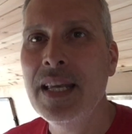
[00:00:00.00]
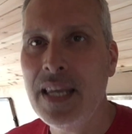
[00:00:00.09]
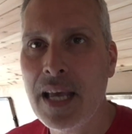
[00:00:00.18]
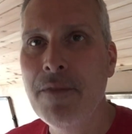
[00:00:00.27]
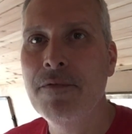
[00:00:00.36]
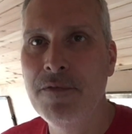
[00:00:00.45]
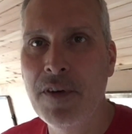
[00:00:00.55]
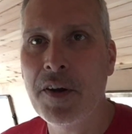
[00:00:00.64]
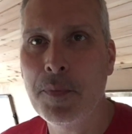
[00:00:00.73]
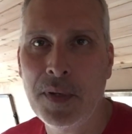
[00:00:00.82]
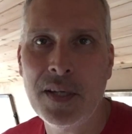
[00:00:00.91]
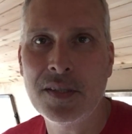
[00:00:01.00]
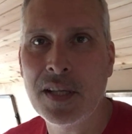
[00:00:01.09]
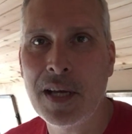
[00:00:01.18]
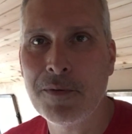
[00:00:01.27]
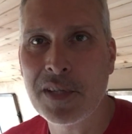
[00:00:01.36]
yeah, very
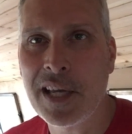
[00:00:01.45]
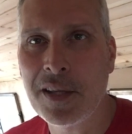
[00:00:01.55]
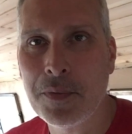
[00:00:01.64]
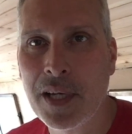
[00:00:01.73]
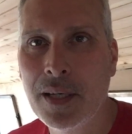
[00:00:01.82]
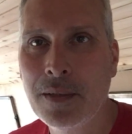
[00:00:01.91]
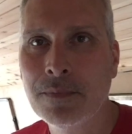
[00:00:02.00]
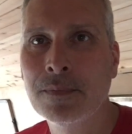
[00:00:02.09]
pleased that one's out of the way.